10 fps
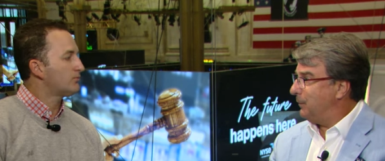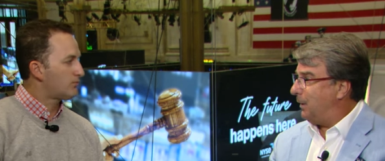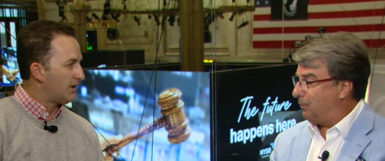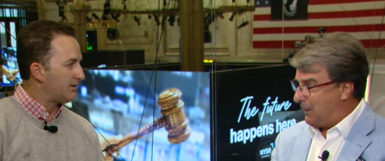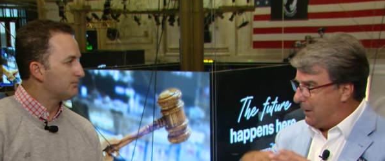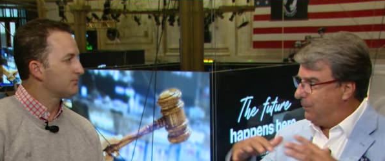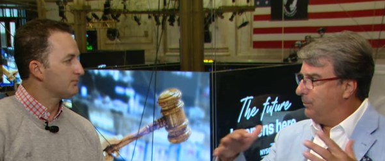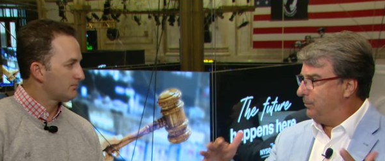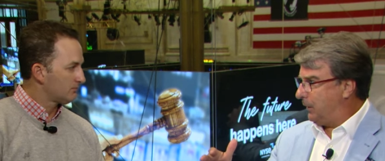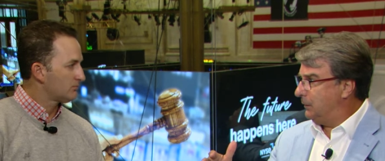Speaker 1: right. around
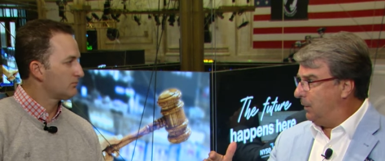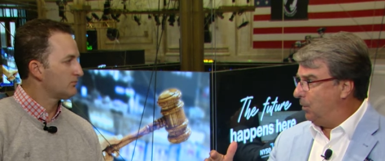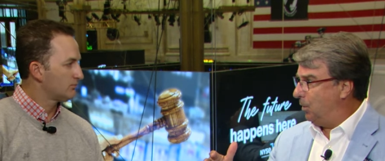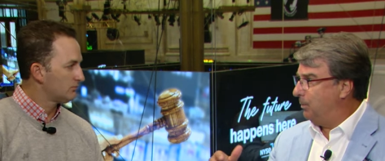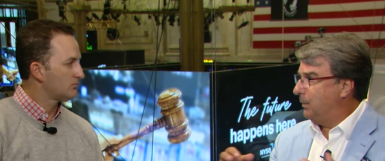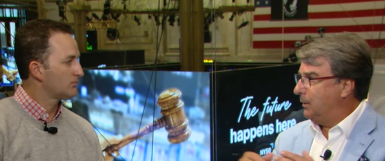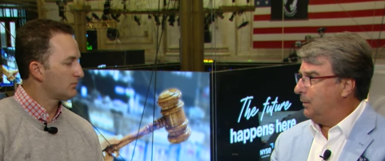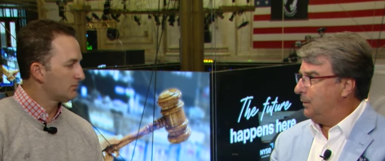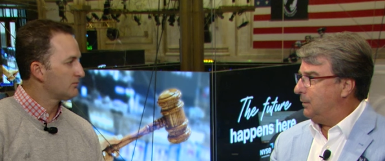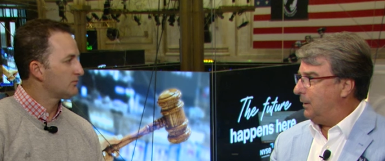the globe,
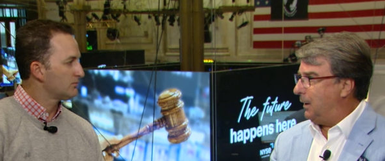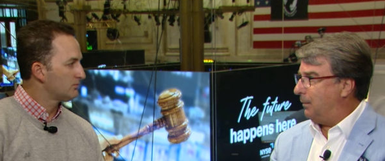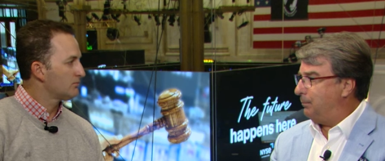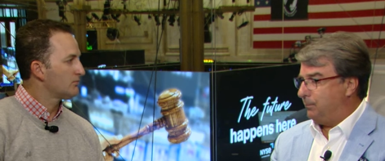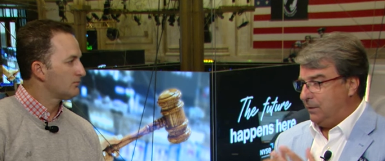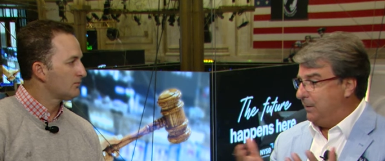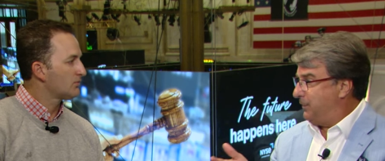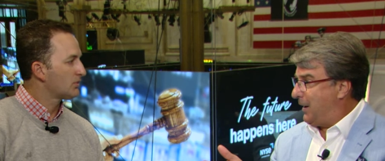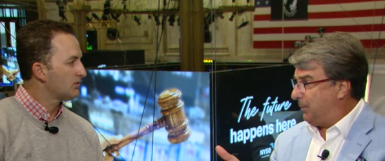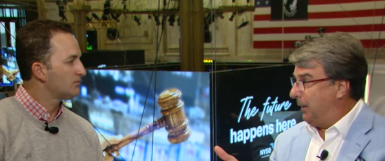um, the
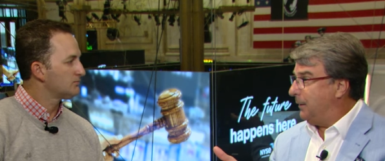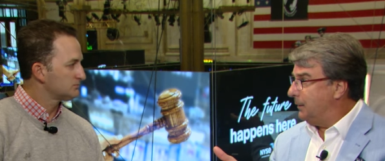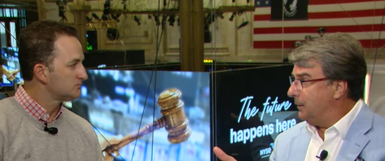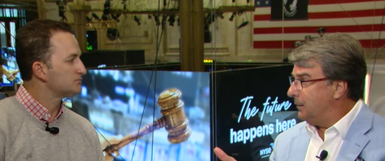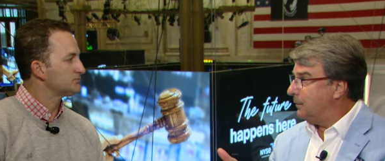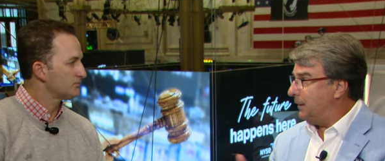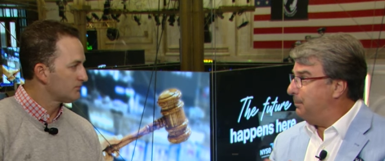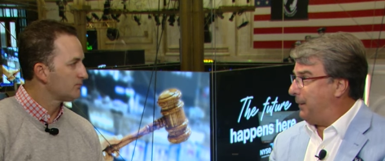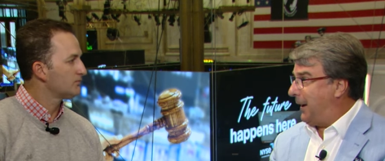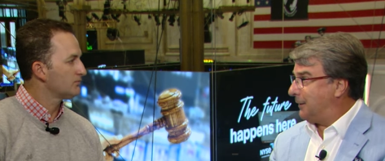environment
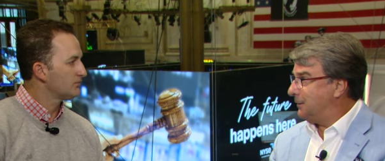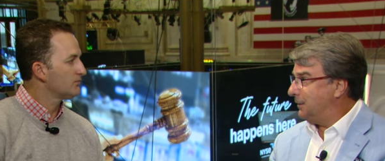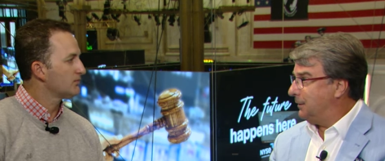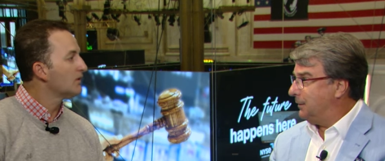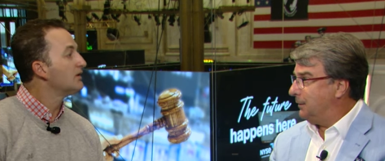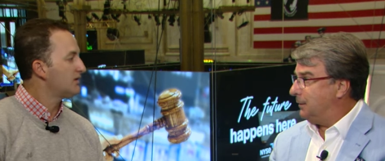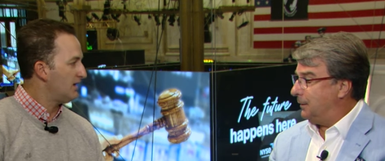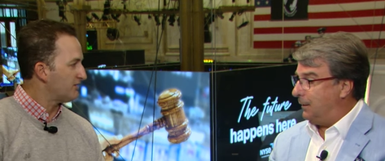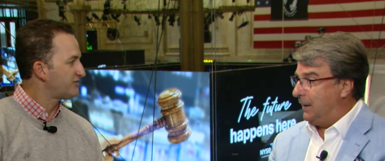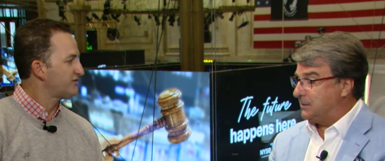impact.
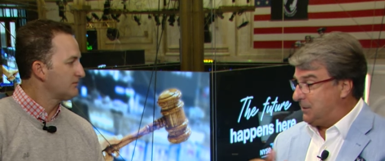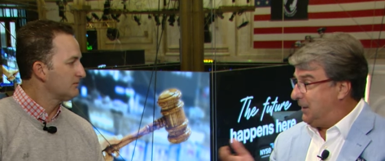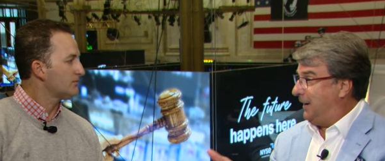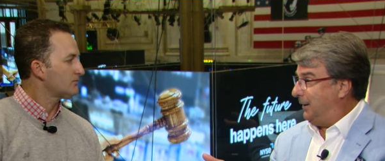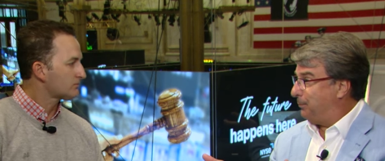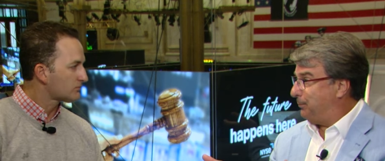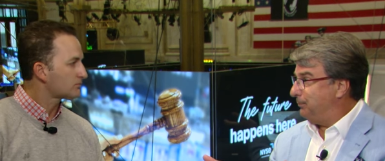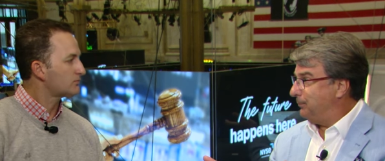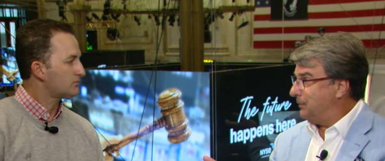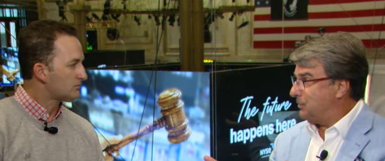Yes. It's a data
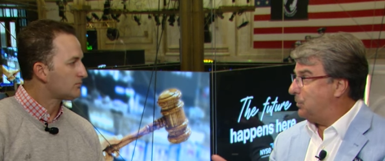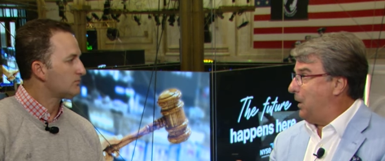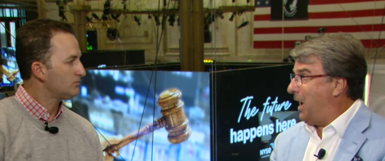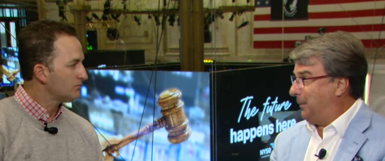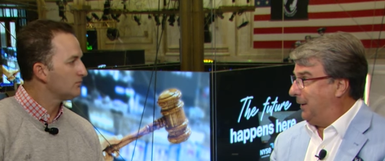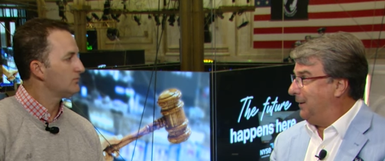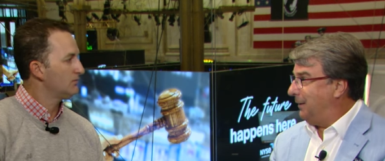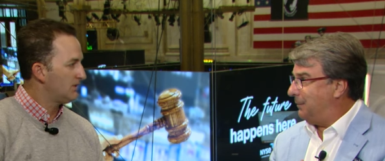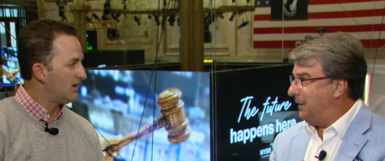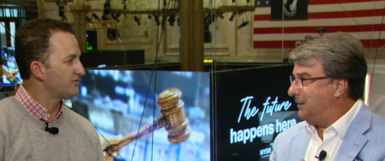tsunami.
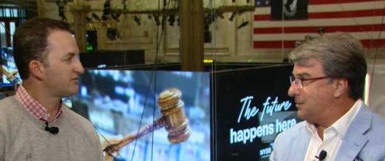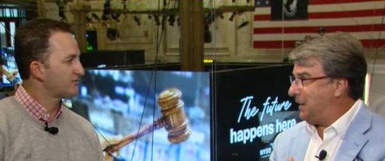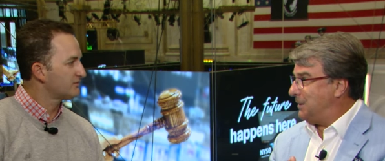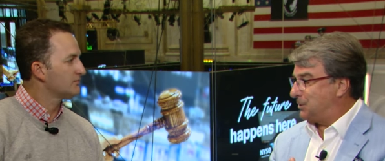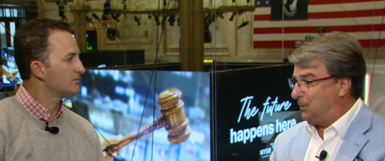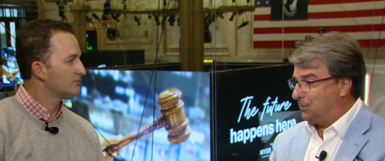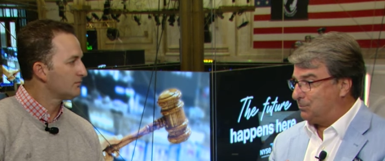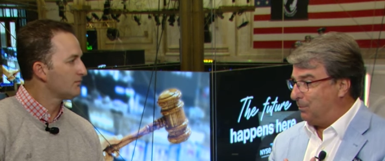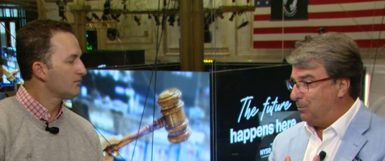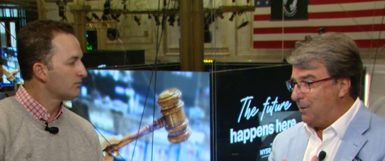I yes. mean, sensors
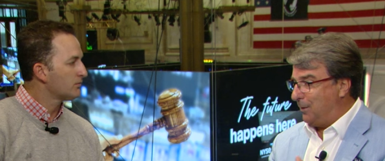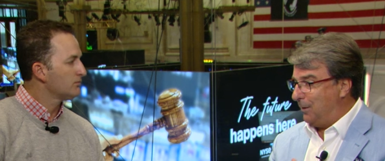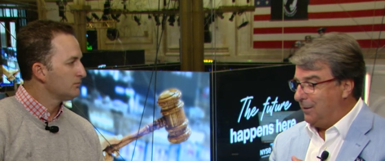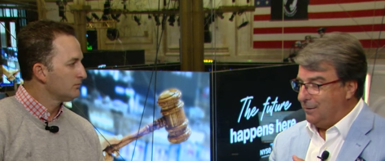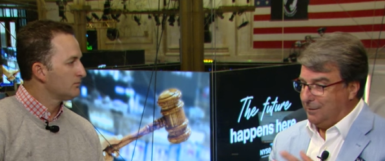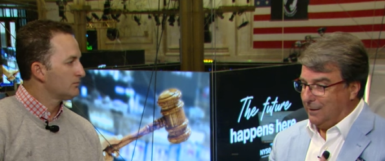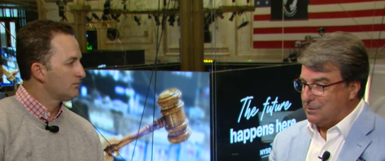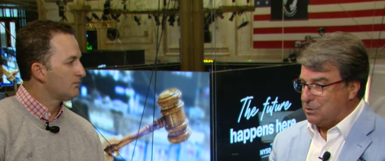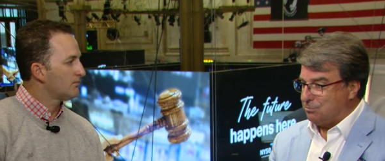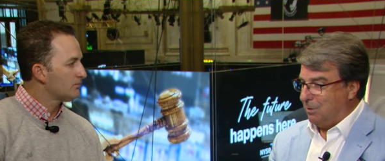from whether it's
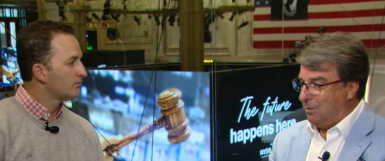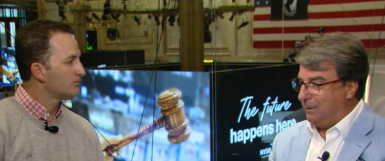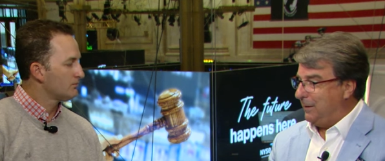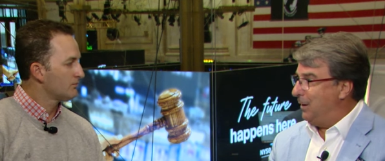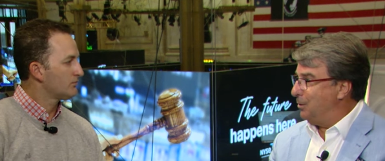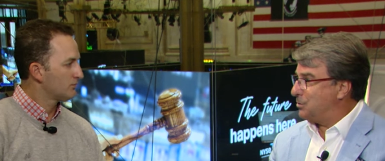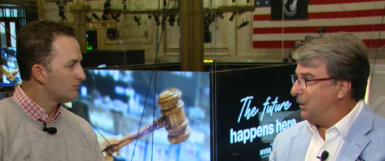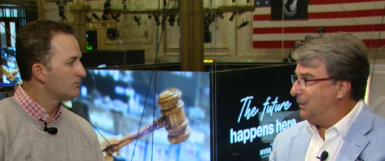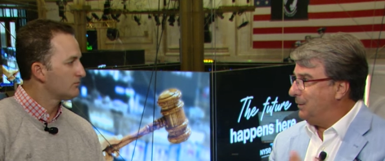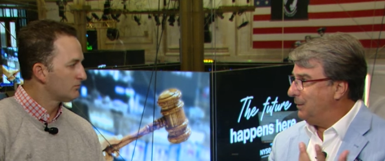a drone in the
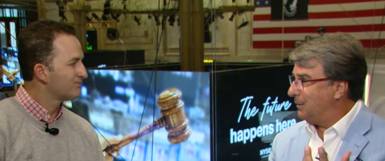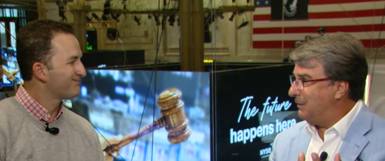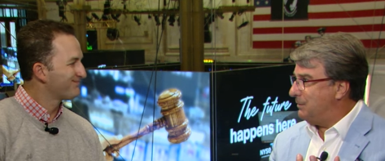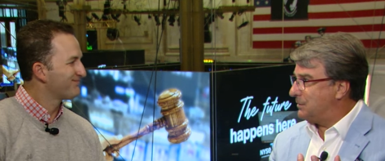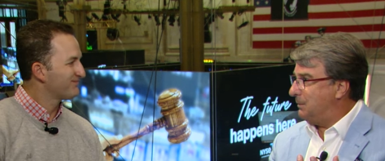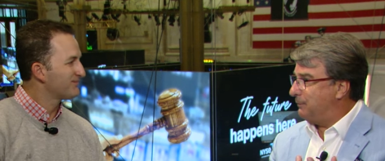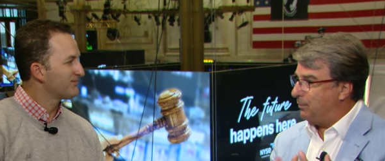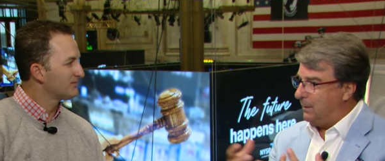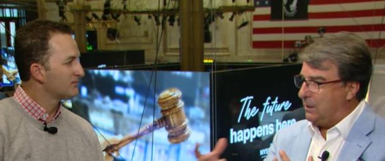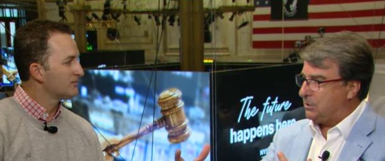ocean giving some
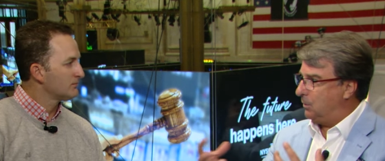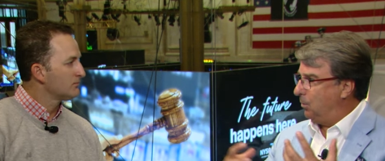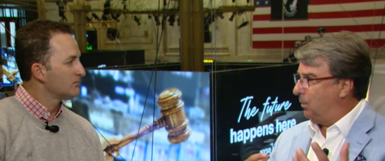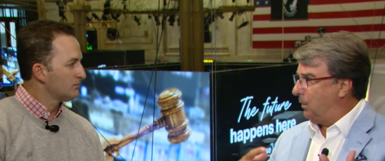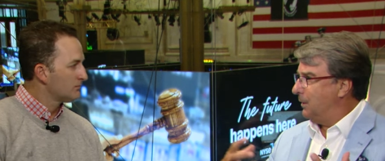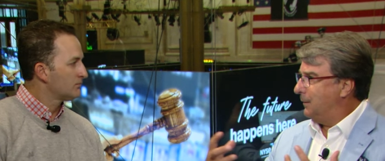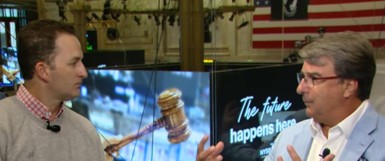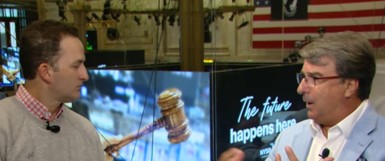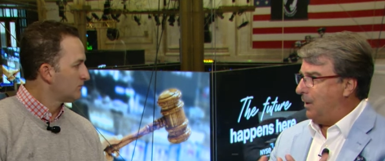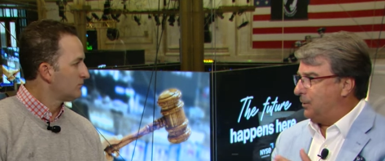information or
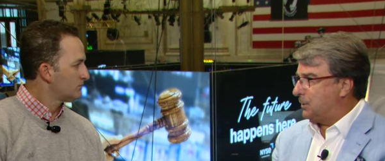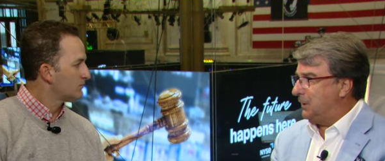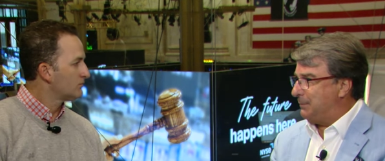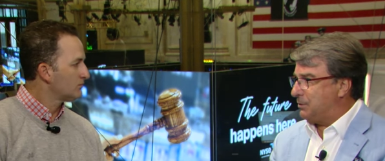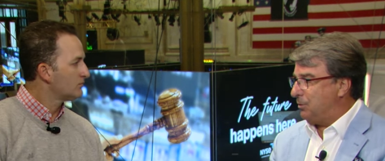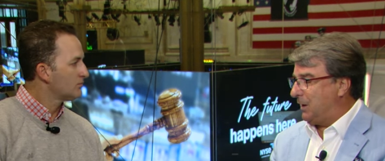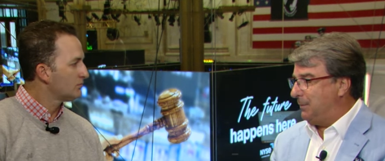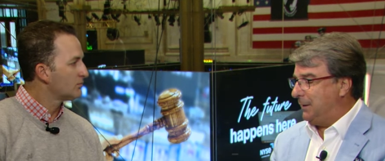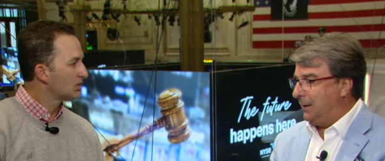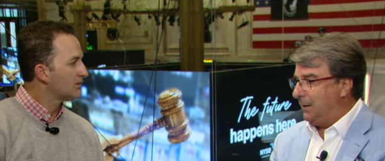other telemetry
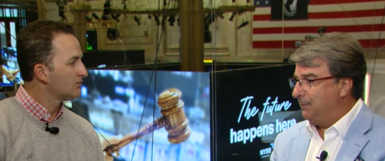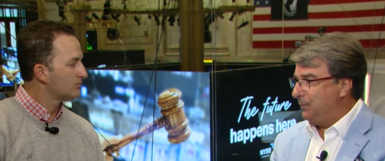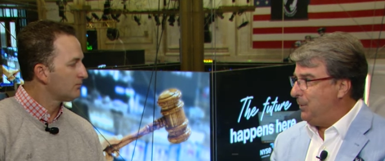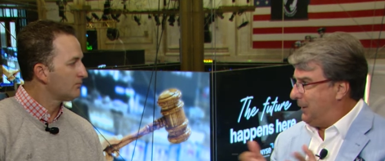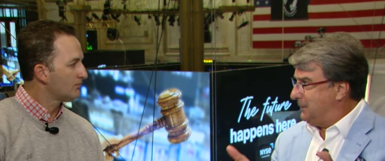coming in, you got a